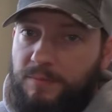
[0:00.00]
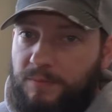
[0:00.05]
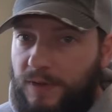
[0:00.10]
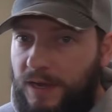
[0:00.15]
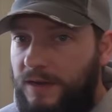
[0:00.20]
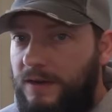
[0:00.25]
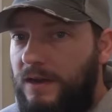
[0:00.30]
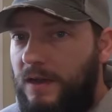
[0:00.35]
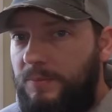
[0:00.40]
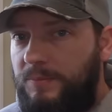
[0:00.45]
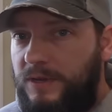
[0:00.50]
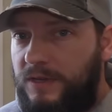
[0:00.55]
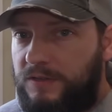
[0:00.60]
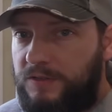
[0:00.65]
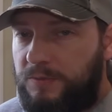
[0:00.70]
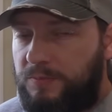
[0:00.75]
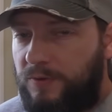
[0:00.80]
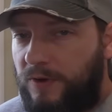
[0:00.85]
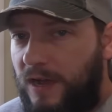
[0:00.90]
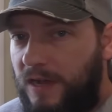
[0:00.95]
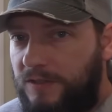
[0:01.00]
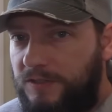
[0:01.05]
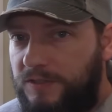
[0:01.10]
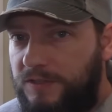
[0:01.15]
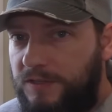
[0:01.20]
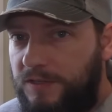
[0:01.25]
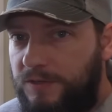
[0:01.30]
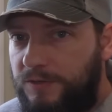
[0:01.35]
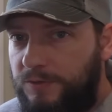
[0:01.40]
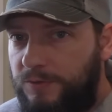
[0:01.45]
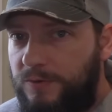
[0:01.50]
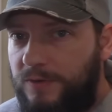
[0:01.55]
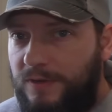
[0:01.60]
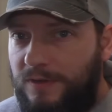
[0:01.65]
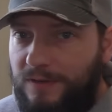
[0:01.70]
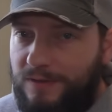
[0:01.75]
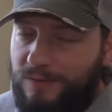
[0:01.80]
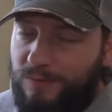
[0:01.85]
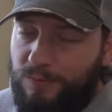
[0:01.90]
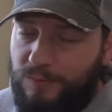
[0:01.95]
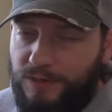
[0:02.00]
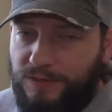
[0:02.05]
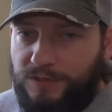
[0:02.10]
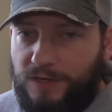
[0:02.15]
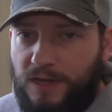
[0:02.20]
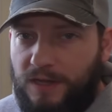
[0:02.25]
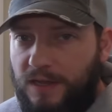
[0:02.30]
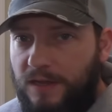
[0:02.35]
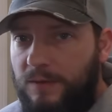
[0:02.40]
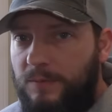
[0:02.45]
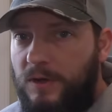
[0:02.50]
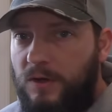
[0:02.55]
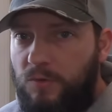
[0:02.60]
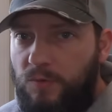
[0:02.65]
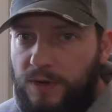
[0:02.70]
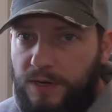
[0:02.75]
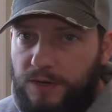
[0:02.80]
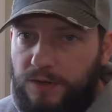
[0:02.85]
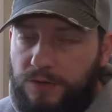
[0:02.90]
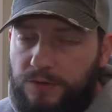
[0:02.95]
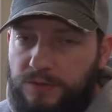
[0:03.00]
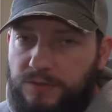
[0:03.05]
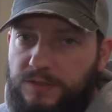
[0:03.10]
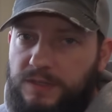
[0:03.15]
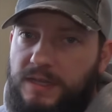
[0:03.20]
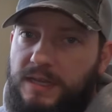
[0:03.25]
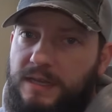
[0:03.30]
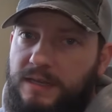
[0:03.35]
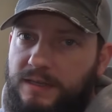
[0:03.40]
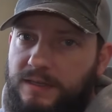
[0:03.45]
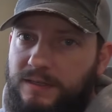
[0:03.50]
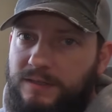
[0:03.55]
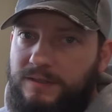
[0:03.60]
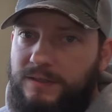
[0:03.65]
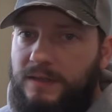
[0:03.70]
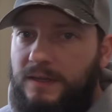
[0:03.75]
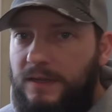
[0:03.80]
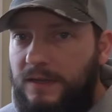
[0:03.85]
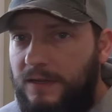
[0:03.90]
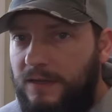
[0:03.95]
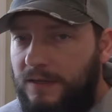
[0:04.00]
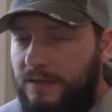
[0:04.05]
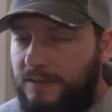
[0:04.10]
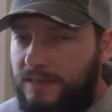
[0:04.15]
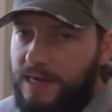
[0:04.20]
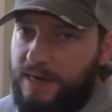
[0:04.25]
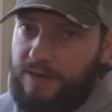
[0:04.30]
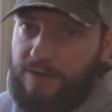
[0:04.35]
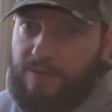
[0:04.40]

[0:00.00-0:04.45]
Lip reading: might not be a surprise to you when talking about windows is take